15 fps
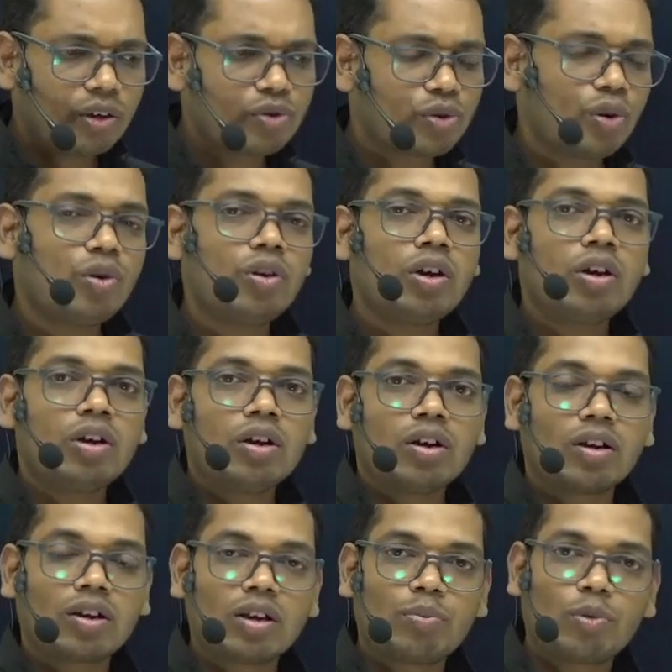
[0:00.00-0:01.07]
so
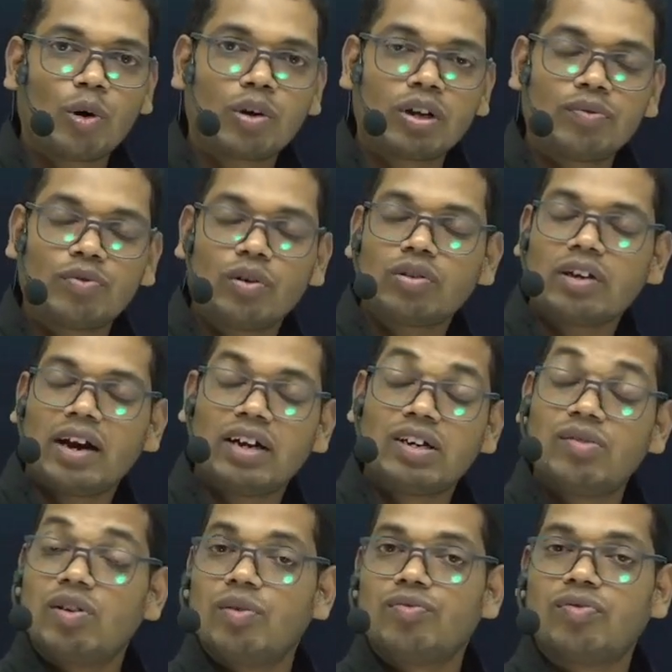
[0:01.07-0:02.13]
reproductive growth, and
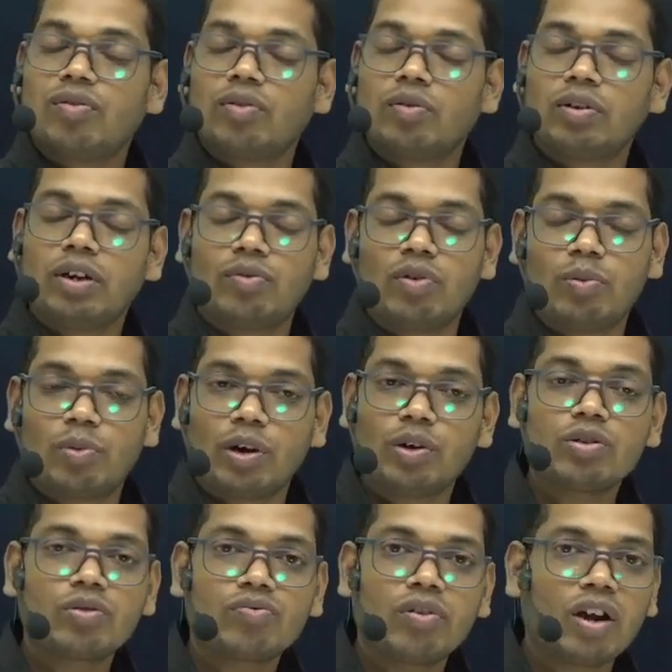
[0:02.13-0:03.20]
it will
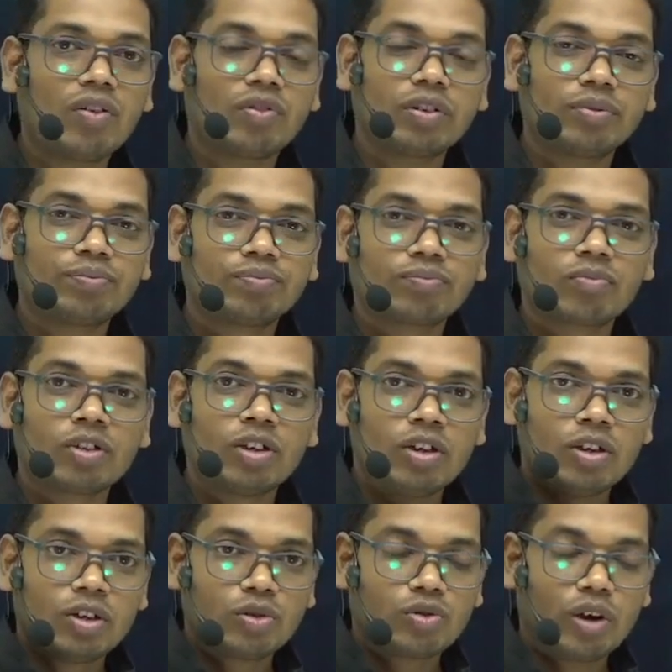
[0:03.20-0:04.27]
produce flower.
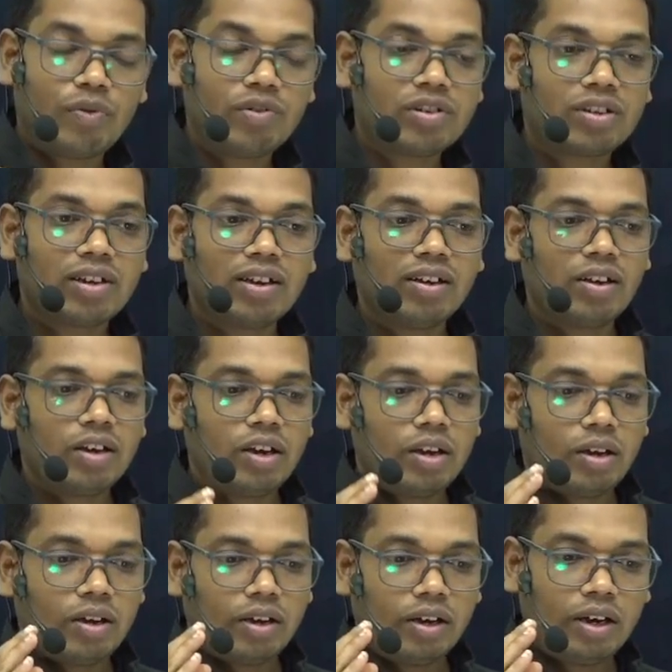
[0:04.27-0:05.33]
So I will say,
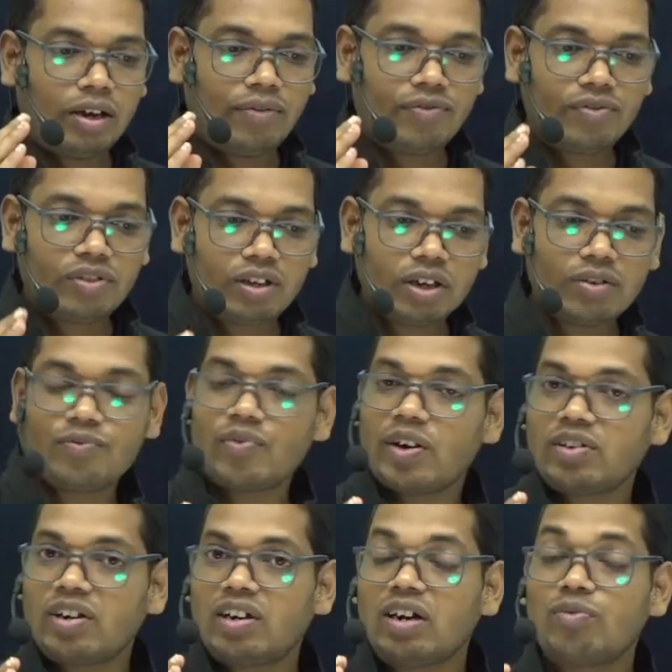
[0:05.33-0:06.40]
if the
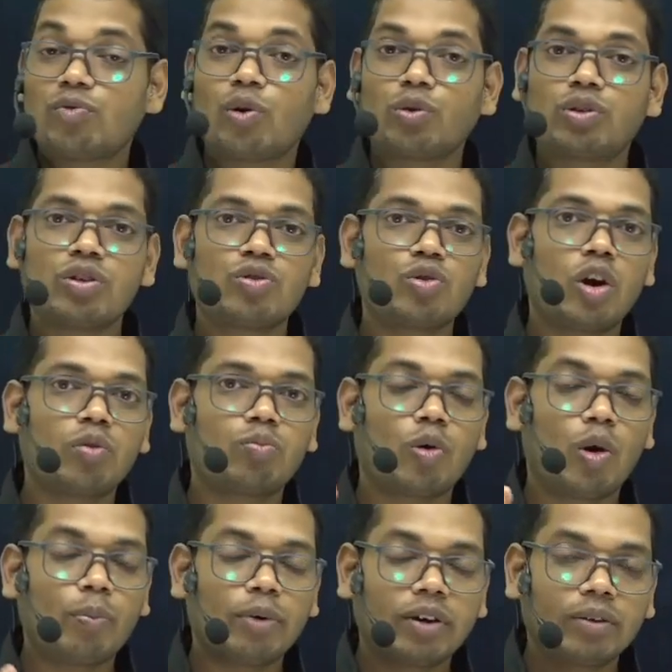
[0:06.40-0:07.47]
vegetative growth is not
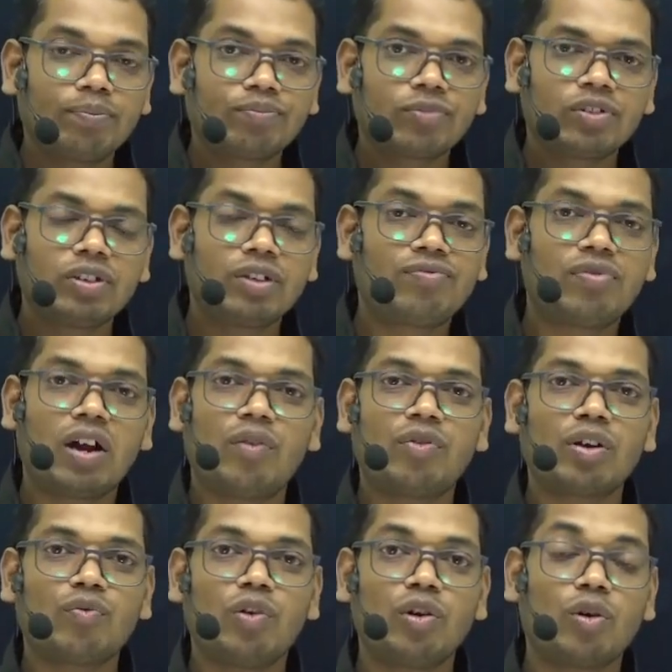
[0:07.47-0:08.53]
proper, the
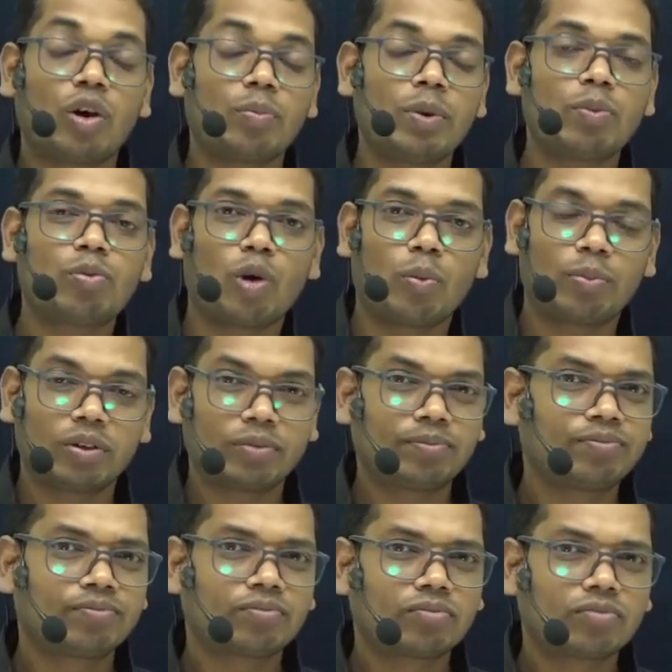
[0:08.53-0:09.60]
flowering will not be proper.
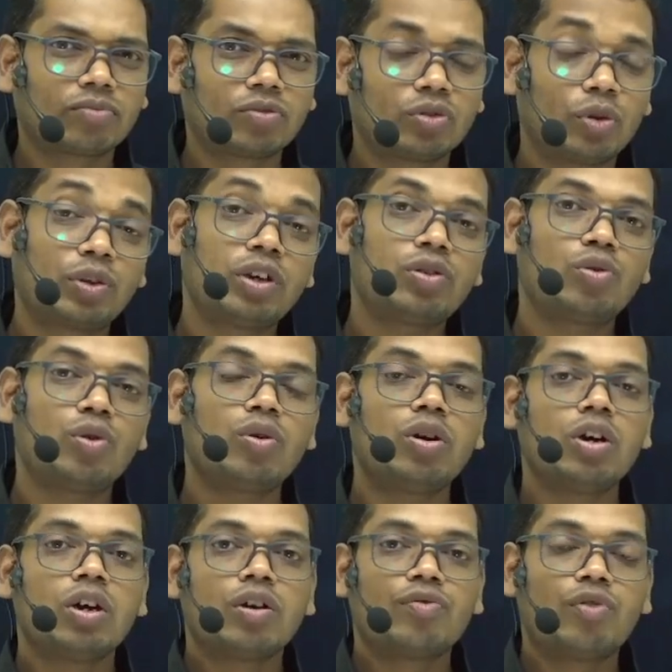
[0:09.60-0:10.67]
Okay, so
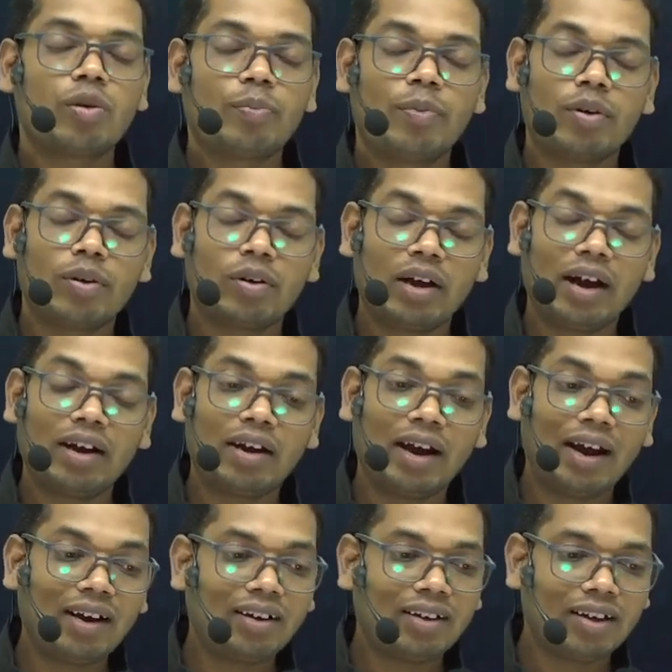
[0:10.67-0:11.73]
for
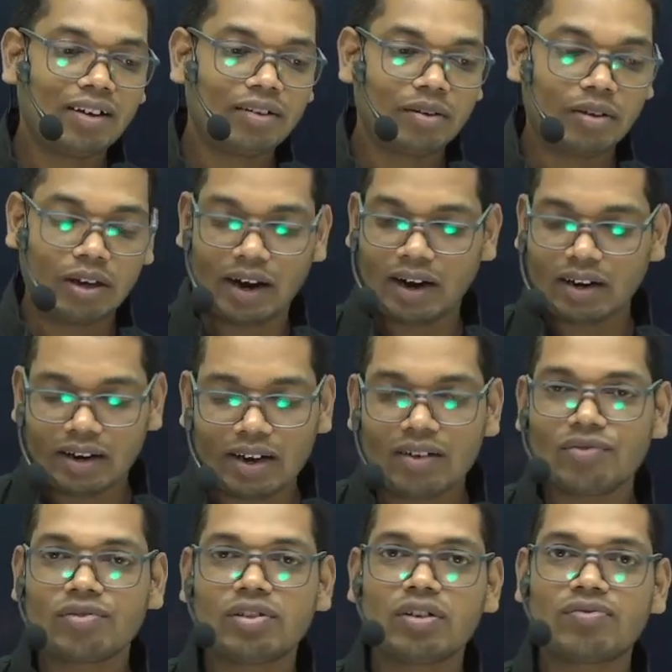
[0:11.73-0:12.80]
and
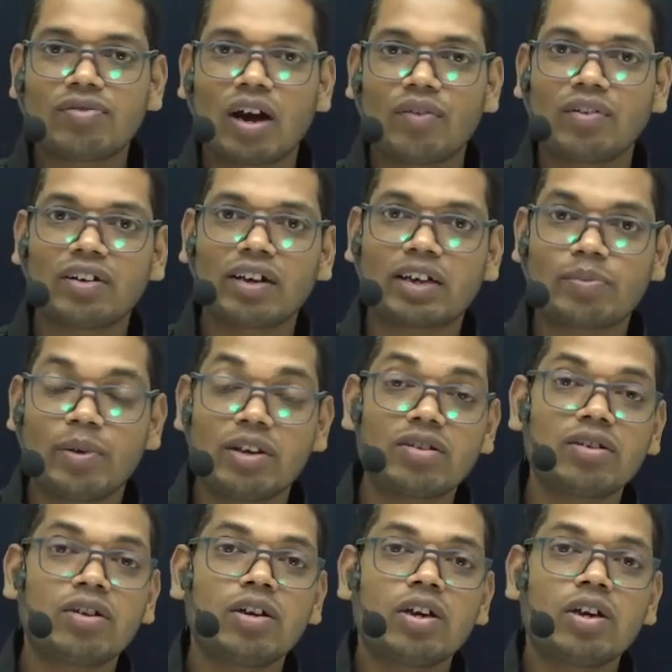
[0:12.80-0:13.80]
if the flowering takes place